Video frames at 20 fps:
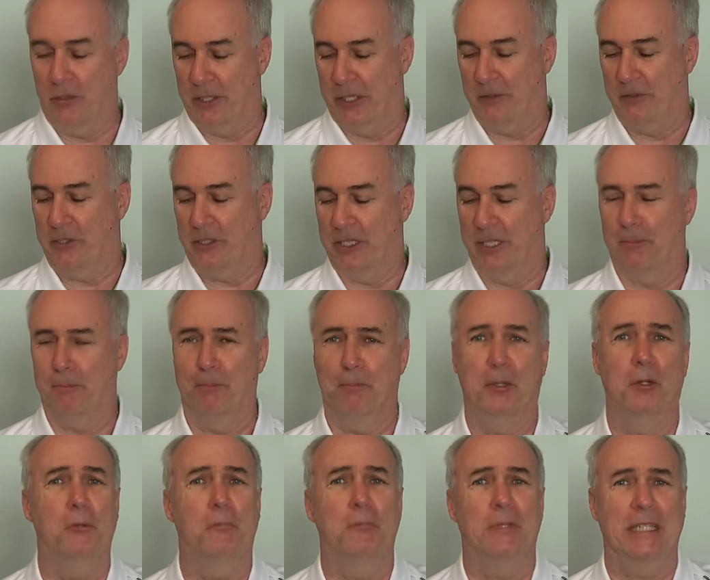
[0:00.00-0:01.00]
There's the
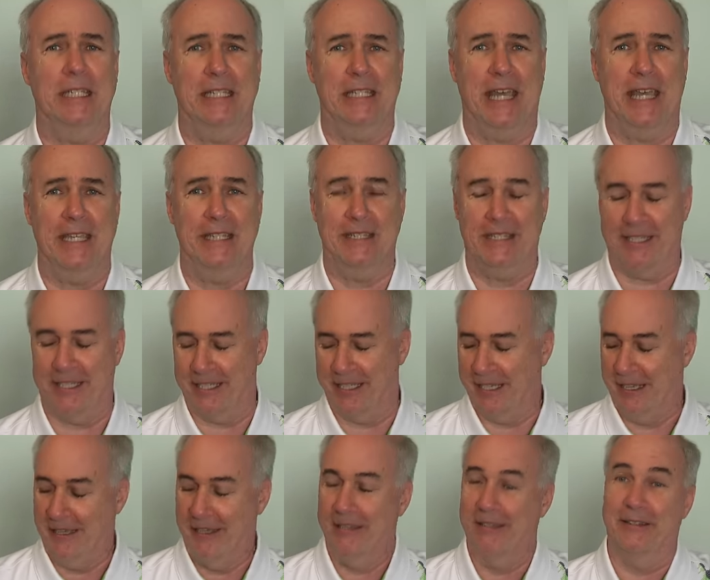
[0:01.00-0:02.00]
Poopsie Daisy,
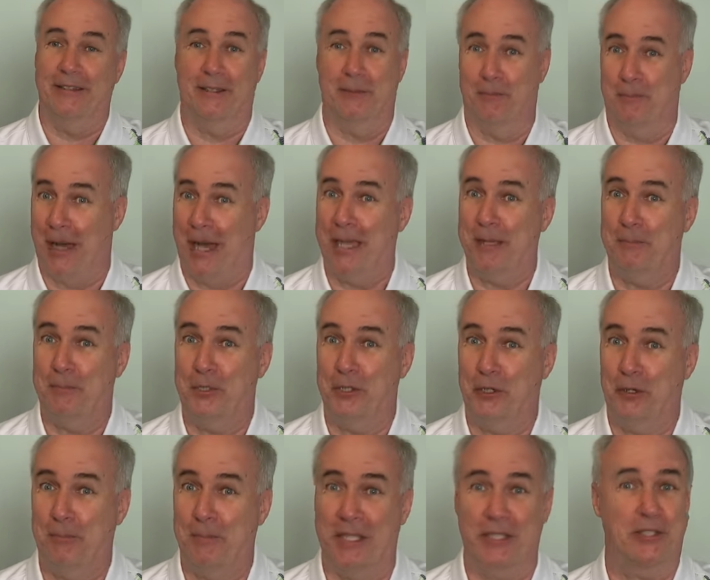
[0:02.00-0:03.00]
the My
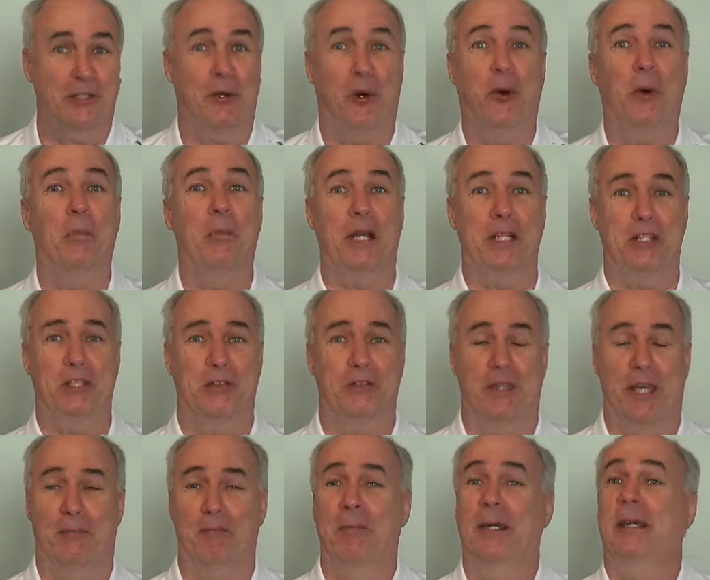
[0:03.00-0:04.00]
Pure Mist, a whole bunch of
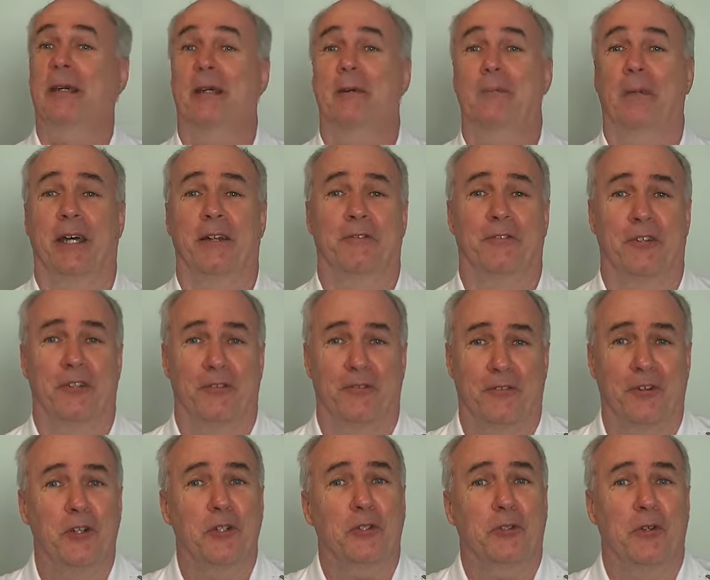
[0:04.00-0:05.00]
them. But for the
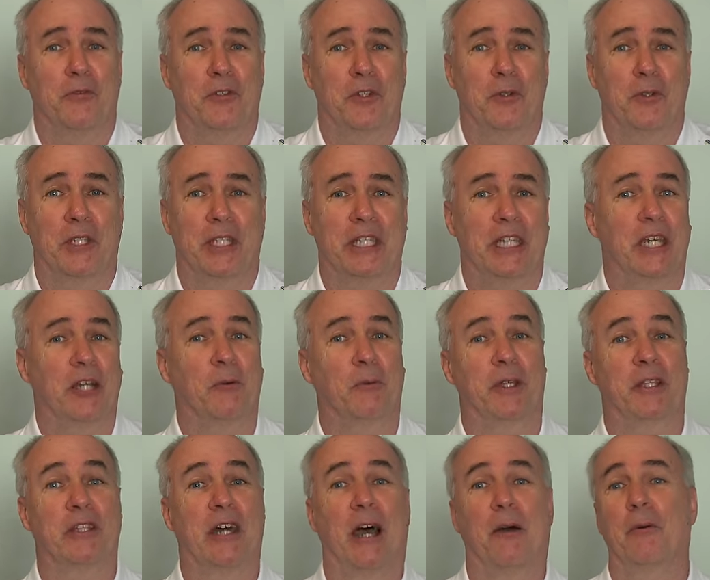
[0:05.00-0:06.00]
first review of the year, we
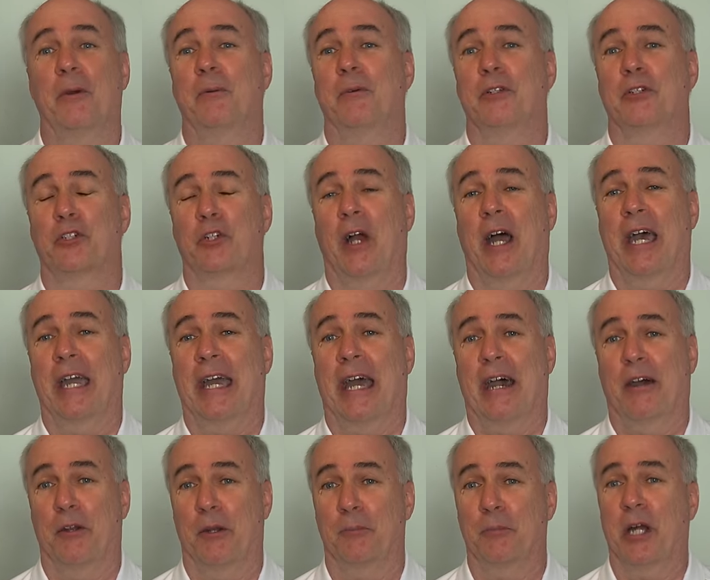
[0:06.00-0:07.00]
thought we would try
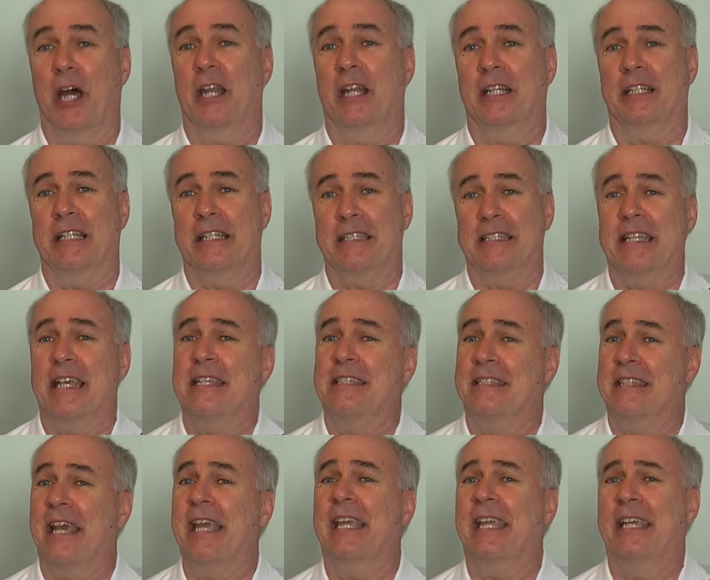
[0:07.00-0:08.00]
out a product that says
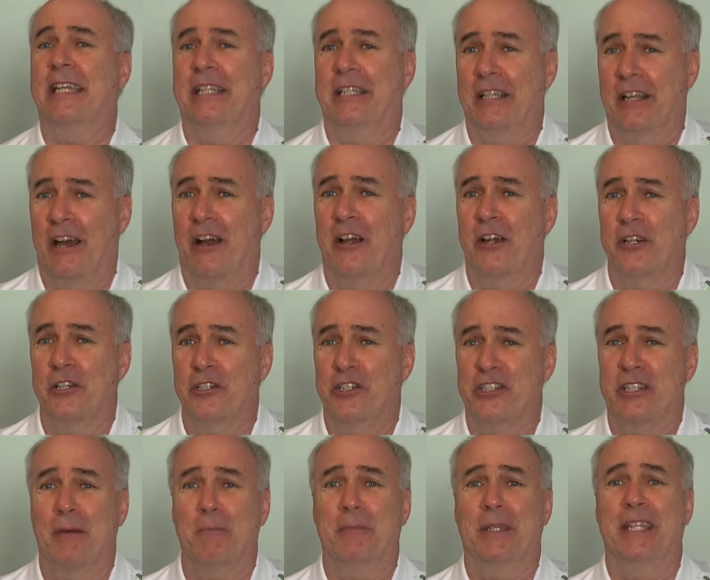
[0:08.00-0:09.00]
they can enlarge
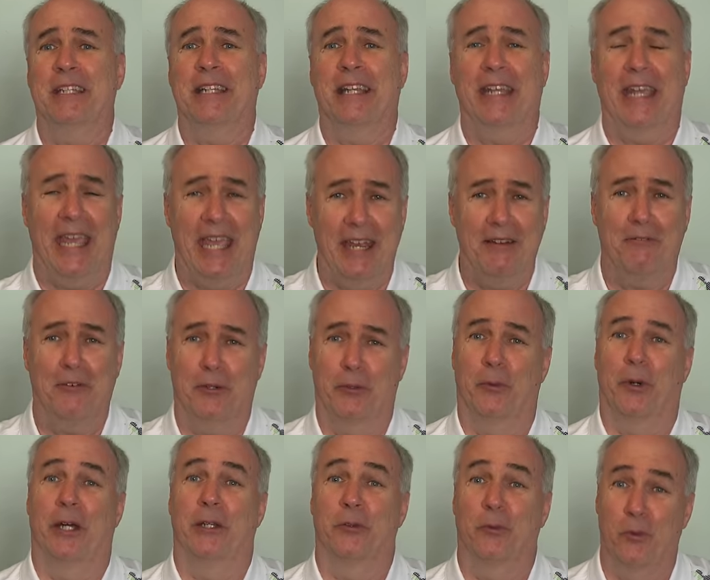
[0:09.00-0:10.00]
something that
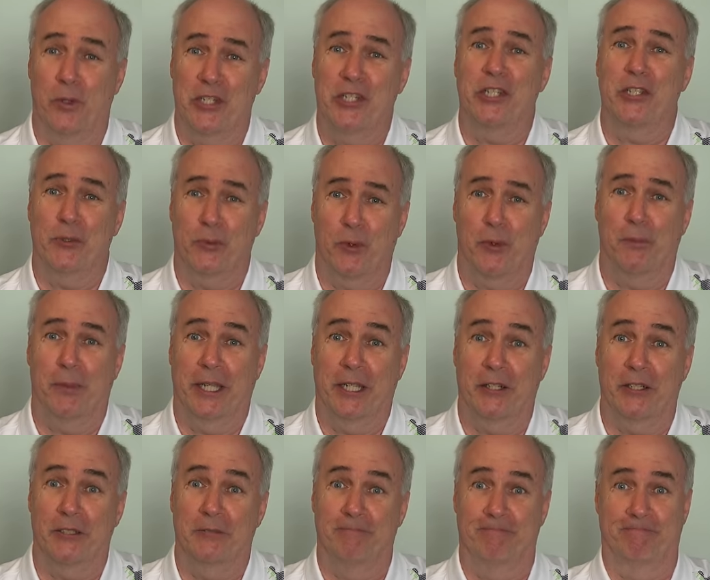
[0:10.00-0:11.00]
everyone wishes were
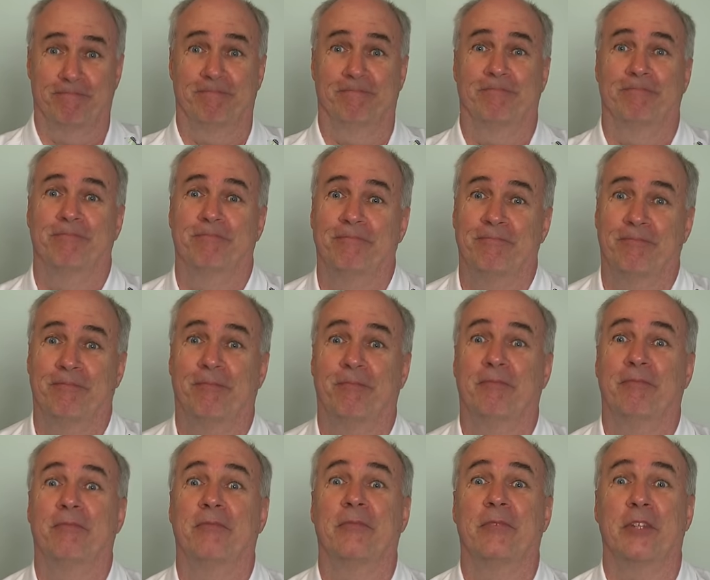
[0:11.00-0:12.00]
bigger.
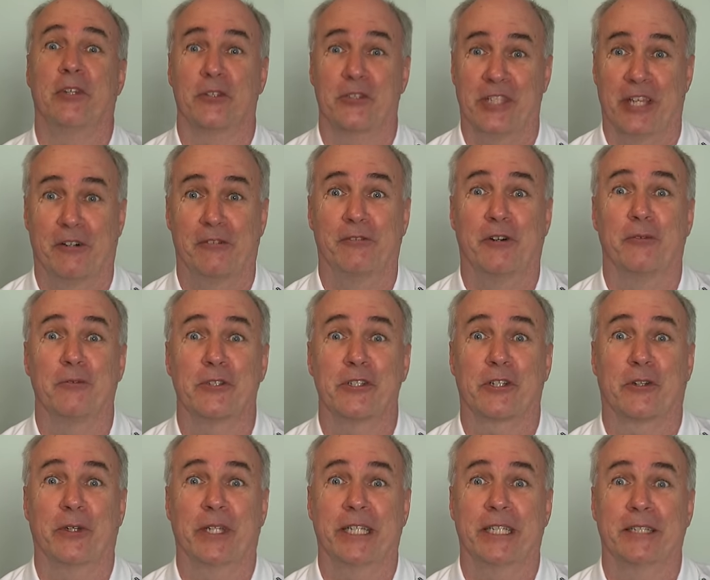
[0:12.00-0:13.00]
Your cell phone
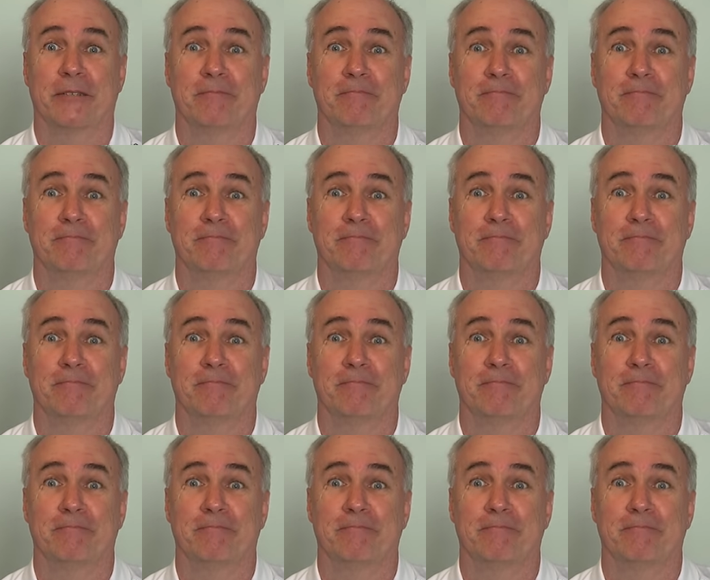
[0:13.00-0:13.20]
screen.